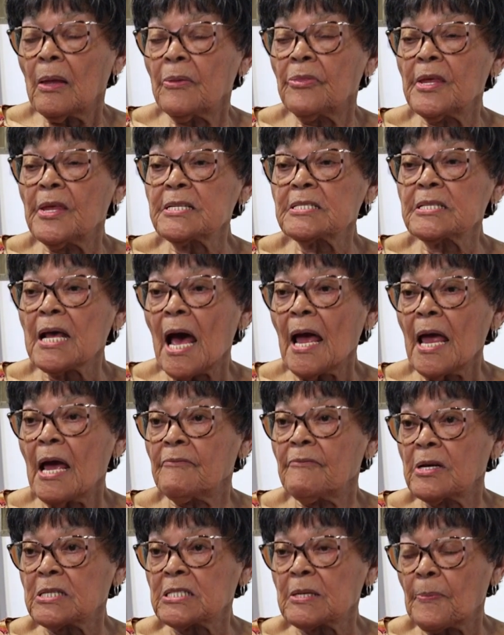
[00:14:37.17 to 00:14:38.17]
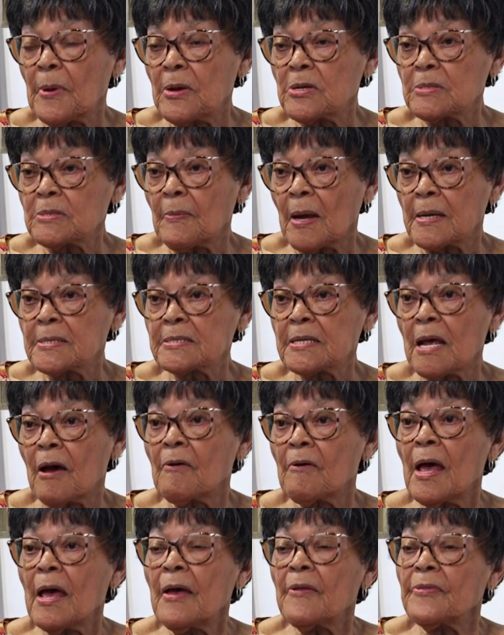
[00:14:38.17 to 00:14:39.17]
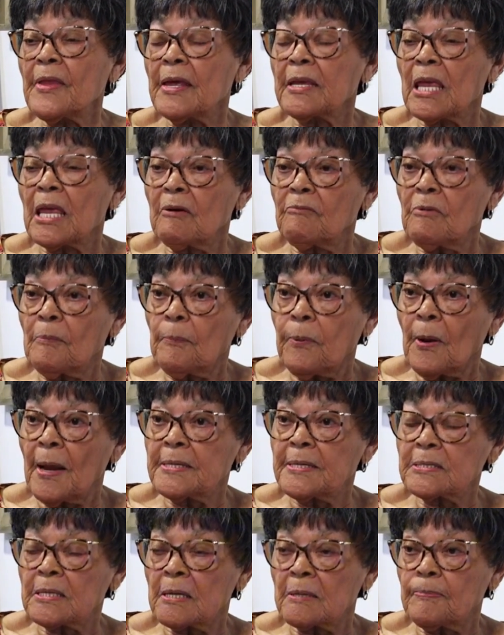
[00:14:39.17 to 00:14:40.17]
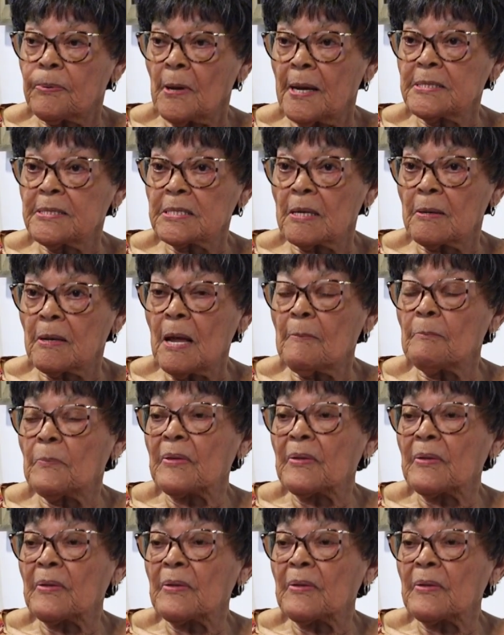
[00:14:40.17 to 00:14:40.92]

This I have experienced myself. They give a place to live,